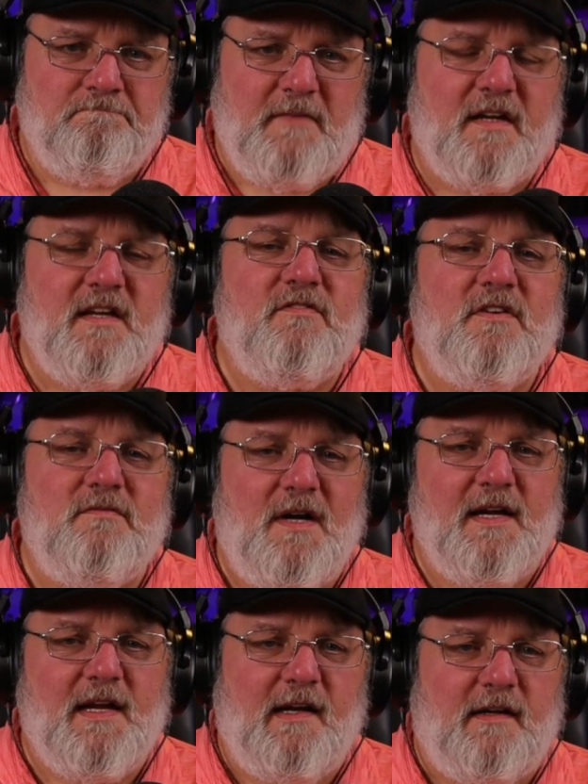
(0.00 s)
I'll give you
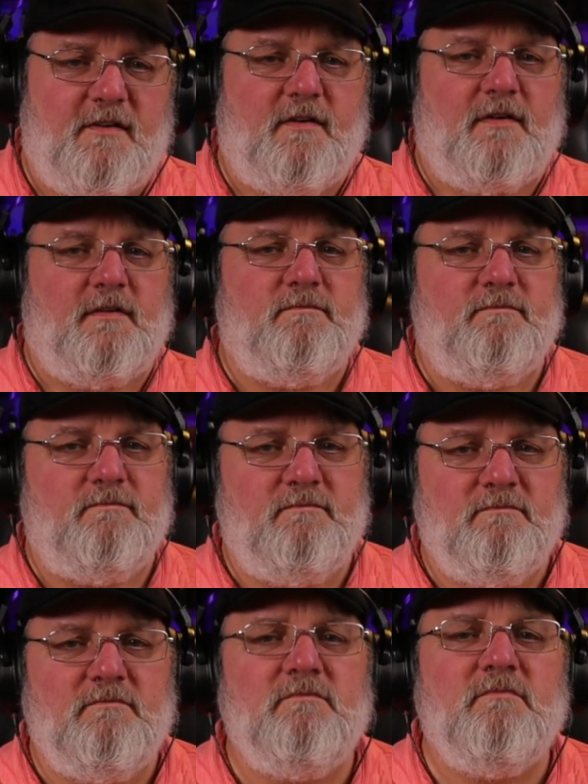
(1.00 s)
my answer
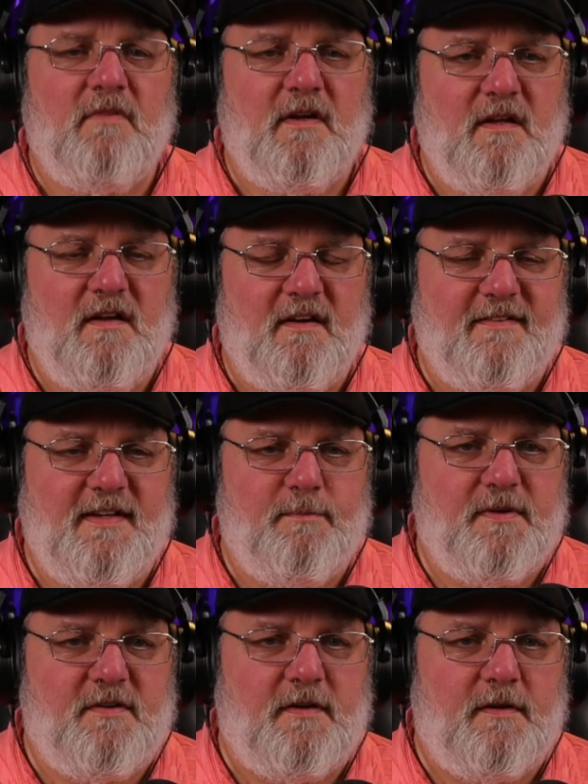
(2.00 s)
in the next
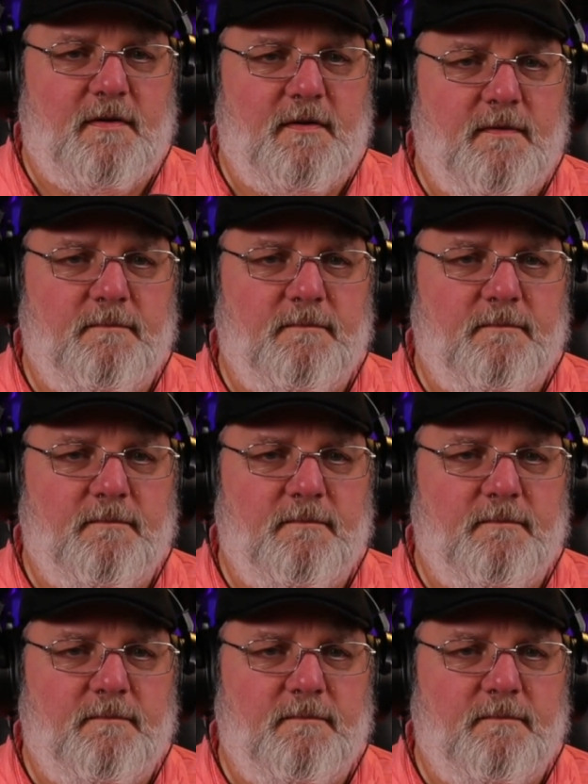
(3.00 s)
episode.